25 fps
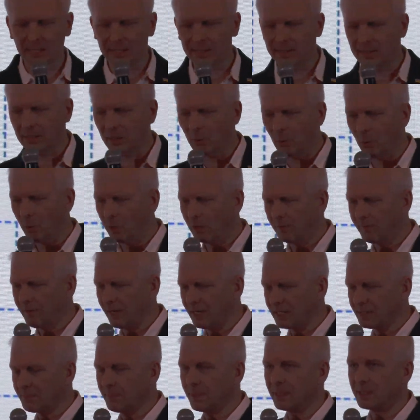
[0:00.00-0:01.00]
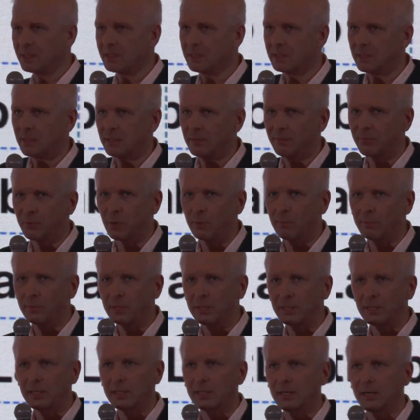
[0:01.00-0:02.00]
and the co-investments from
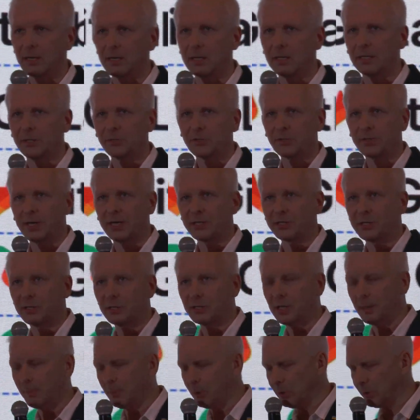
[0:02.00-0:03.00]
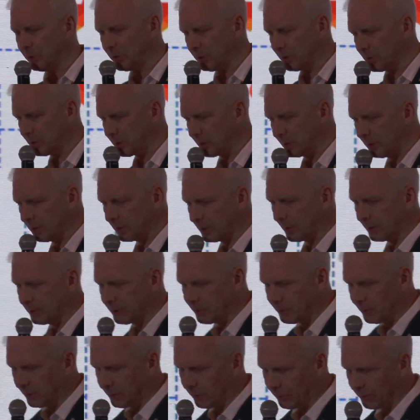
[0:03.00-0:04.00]
the international community still
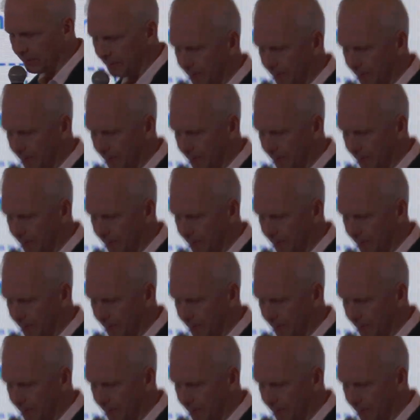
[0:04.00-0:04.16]
continue.